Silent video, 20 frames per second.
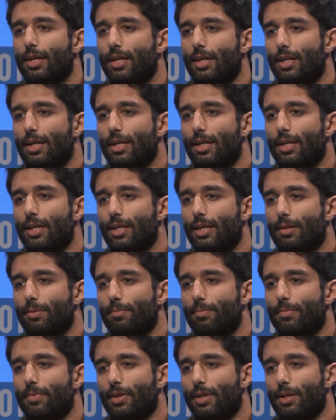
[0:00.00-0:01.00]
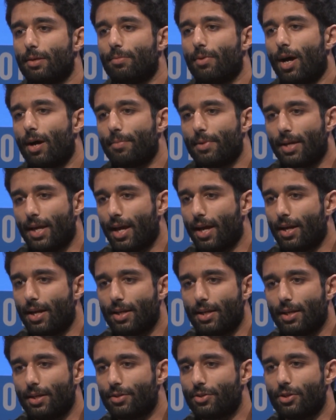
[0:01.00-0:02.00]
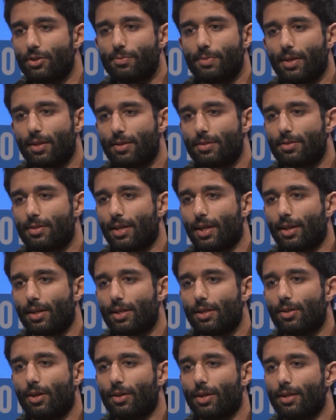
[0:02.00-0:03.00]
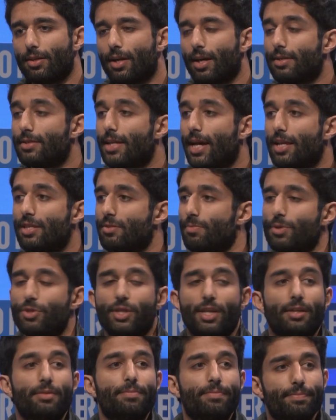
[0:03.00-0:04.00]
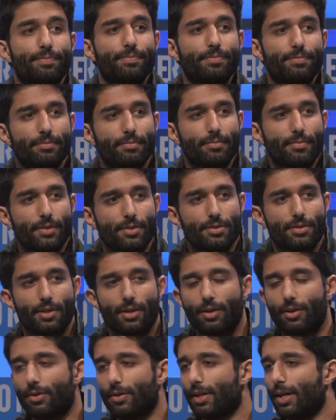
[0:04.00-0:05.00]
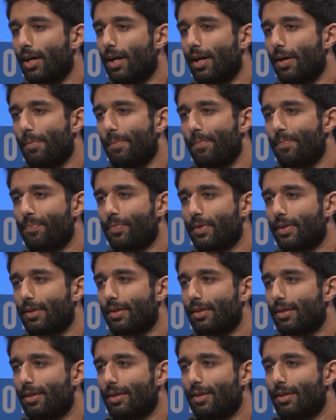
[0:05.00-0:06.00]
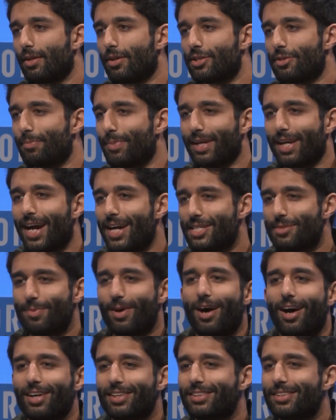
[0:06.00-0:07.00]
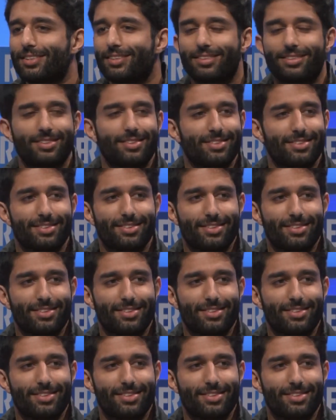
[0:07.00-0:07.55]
he brought me in and he introduced me to this thing he called a TENS machine. So it's a big ice box,